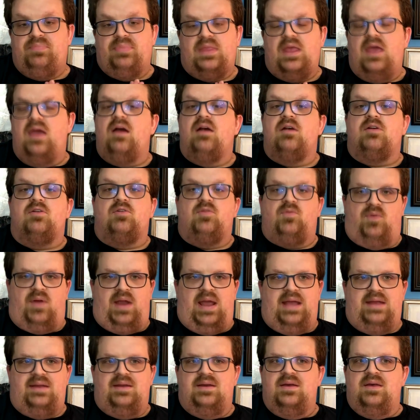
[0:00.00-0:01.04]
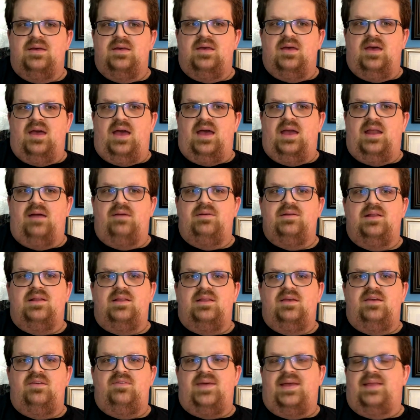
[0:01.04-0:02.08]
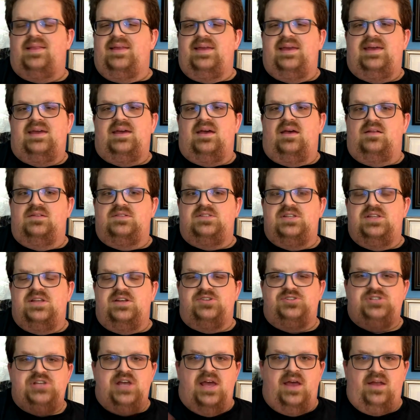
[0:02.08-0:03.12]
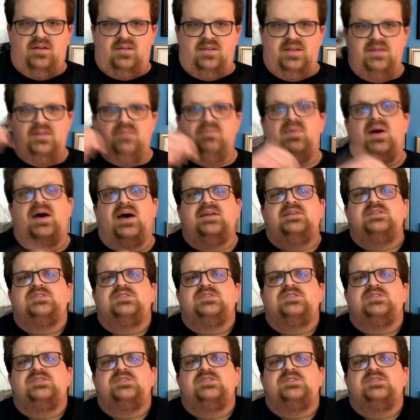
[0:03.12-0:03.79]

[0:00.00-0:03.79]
they are great. And I'm going to leave a link to their channel in my